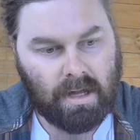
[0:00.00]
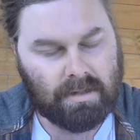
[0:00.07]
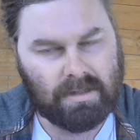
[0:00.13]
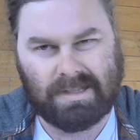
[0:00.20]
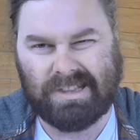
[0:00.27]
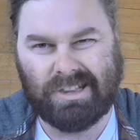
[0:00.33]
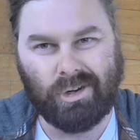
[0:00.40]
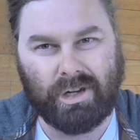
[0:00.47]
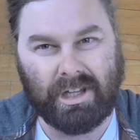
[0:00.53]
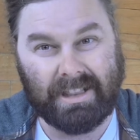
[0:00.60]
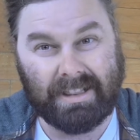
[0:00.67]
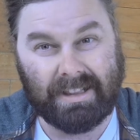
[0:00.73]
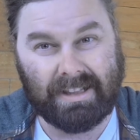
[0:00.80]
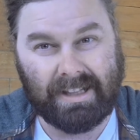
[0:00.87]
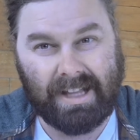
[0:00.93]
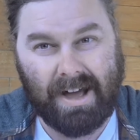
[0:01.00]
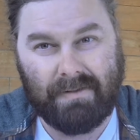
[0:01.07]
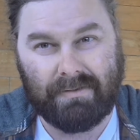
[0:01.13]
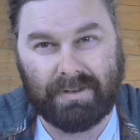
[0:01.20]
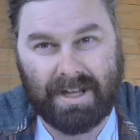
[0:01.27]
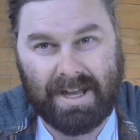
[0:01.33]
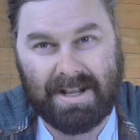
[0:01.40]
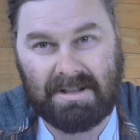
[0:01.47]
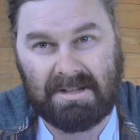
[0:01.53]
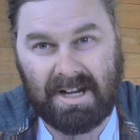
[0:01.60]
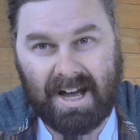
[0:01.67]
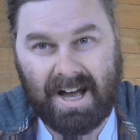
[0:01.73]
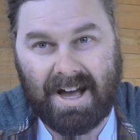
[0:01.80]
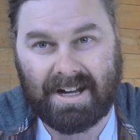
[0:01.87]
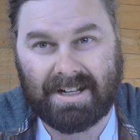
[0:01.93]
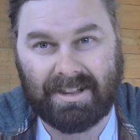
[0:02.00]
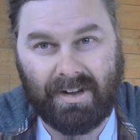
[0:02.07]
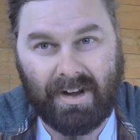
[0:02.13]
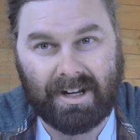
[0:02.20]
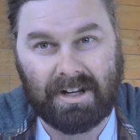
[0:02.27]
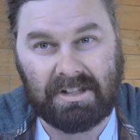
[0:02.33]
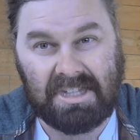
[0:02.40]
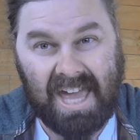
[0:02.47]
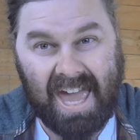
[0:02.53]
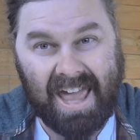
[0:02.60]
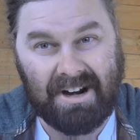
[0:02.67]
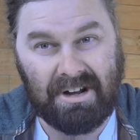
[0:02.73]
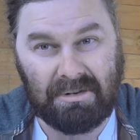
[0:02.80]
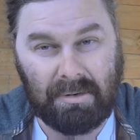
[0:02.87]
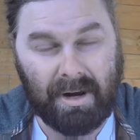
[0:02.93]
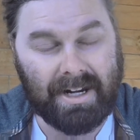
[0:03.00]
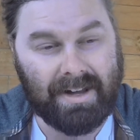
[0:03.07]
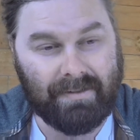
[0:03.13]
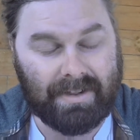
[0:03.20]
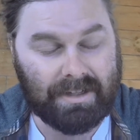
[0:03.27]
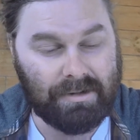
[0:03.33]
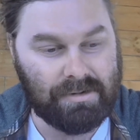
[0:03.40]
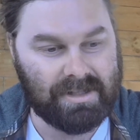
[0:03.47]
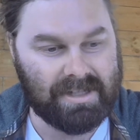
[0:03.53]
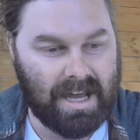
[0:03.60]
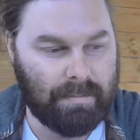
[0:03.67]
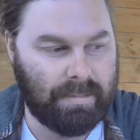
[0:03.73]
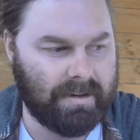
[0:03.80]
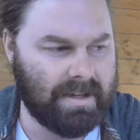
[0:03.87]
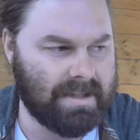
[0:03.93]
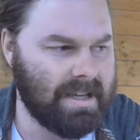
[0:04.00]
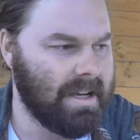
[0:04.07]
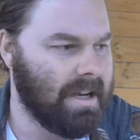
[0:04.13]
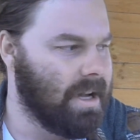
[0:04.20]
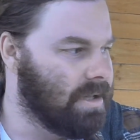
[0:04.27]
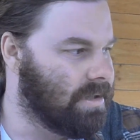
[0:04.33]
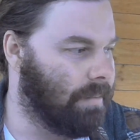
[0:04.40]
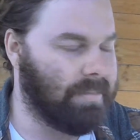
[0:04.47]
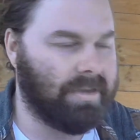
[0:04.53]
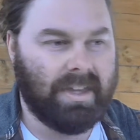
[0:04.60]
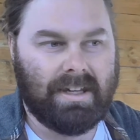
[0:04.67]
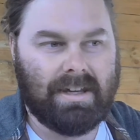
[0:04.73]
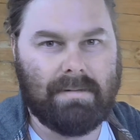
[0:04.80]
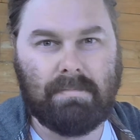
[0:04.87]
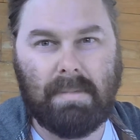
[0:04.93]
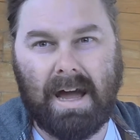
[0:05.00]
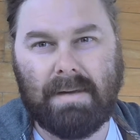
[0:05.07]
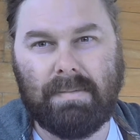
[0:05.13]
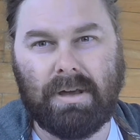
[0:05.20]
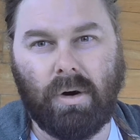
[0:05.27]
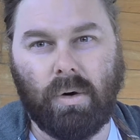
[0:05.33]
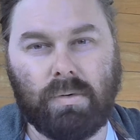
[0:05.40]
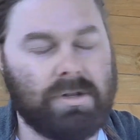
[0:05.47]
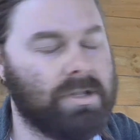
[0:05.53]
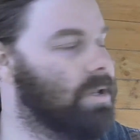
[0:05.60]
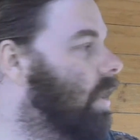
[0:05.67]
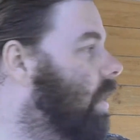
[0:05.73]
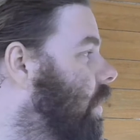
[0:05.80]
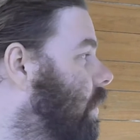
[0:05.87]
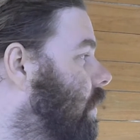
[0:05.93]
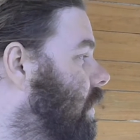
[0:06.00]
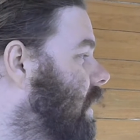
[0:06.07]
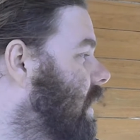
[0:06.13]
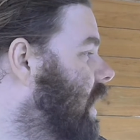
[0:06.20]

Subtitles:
It's looking lovely and dark. Like I cannot wait to have a little sample of this. So I'm thinking maybe also,